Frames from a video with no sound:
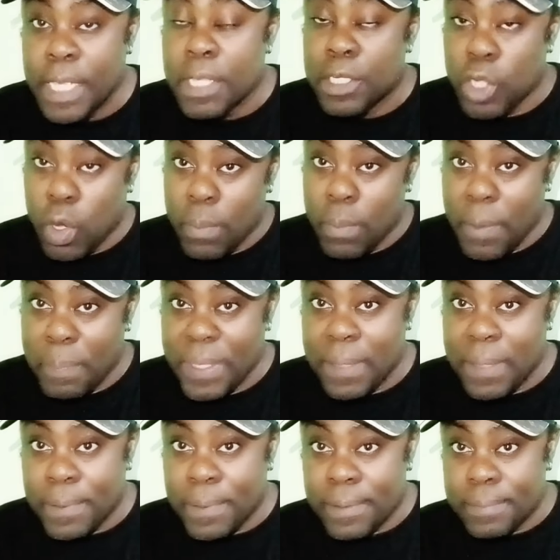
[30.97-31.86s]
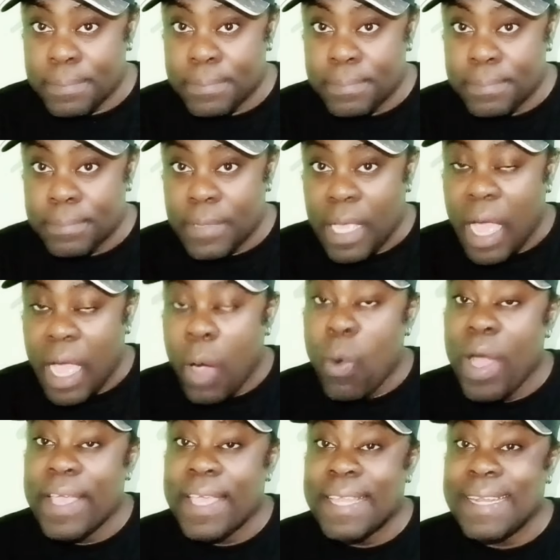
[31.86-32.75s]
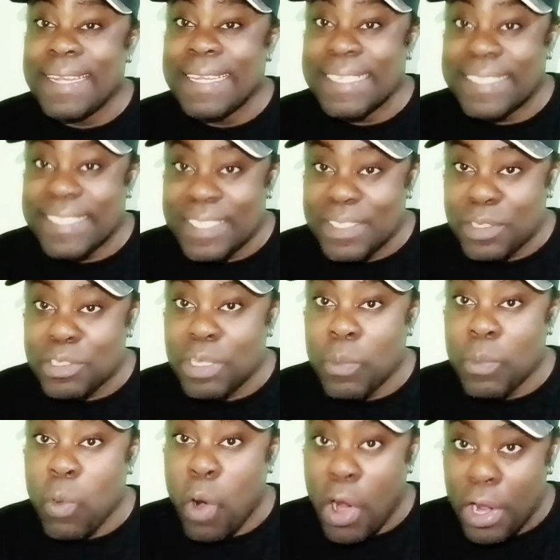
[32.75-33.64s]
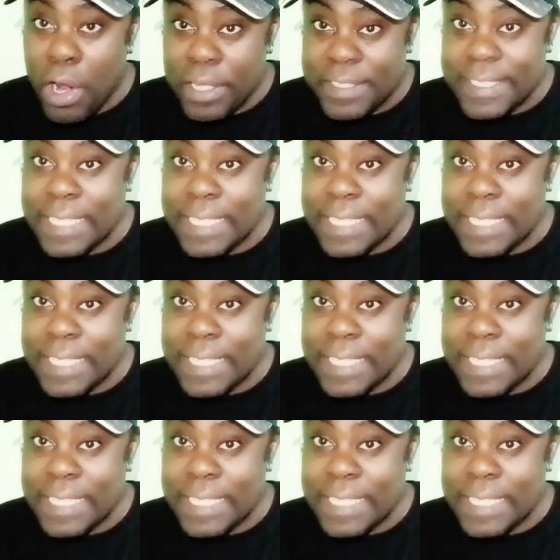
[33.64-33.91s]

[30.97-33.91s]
Now, my people, I want you to listen to some words